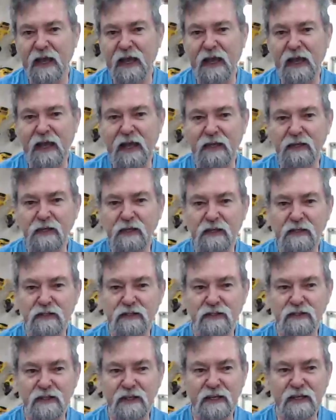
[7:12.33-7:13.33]
And you can
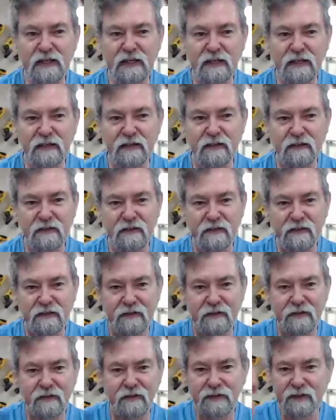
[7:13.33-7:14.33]
see
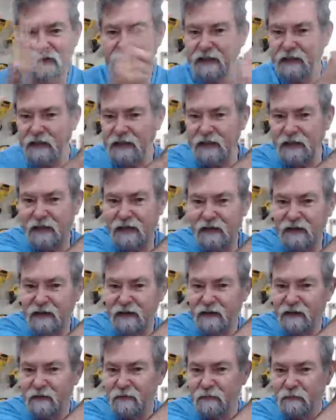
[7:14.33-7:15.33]
here,
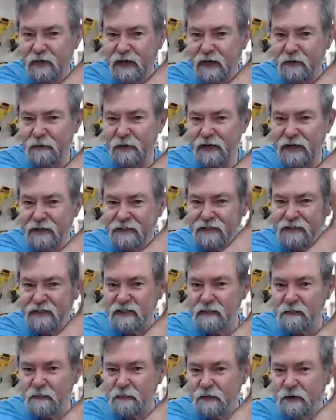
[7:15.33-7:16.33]
part of my head's
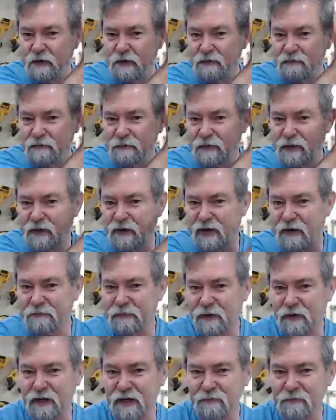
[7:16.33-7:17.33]
disappearing from the light
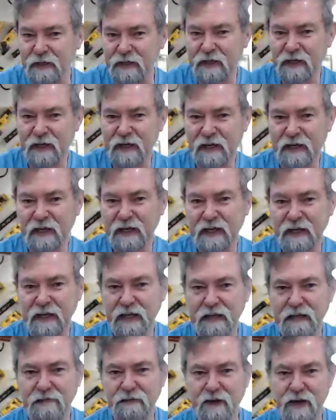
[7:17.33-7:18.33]
behind me.
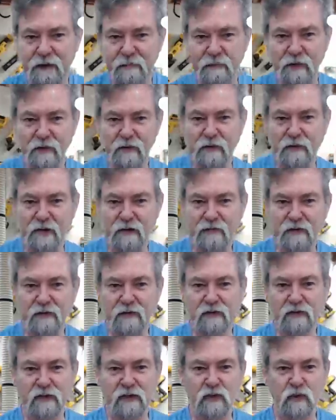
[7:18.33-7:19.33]
If I move over
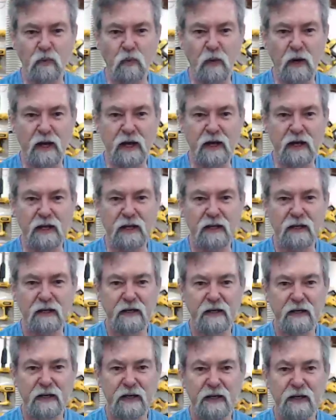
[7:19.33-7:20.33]
this way,
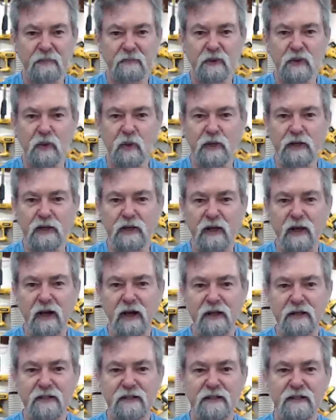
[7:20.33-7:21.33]
in between the
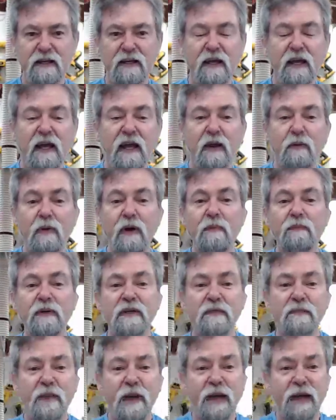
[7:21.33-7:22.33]
lights, it won't be
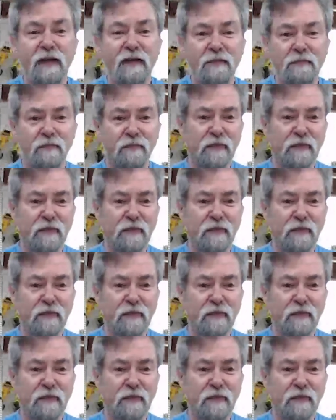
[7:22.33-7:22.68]
as bad.